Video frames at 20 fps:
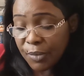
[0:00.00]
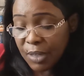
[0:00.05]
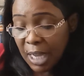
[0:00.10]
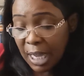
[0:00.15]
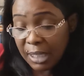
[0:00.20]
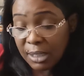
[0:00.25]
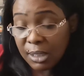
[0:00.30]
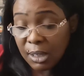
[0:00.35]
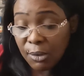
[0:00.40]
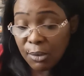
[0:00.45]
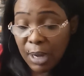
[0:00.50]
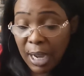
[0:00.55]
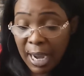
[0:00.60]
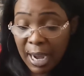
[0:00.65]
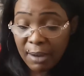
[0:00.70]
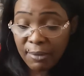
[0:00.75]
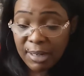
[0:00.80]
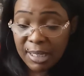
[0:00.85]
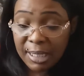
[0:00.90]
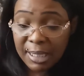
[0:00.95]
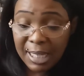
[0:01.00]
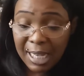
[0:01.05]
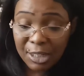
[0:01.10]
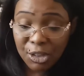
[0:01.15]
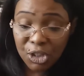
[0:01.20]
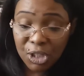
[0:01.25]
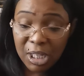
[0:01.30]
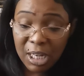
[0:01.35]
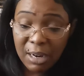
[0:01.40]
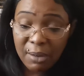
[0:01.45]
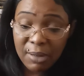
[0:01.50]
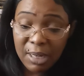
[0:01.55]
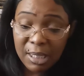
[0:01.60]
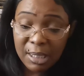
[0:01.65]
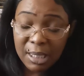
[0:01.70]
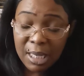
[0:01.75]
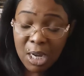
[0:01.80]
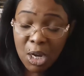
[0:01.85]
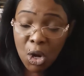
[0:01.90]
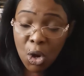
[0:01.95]
yeah, so Aries,
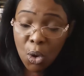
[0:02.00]
Sagittarius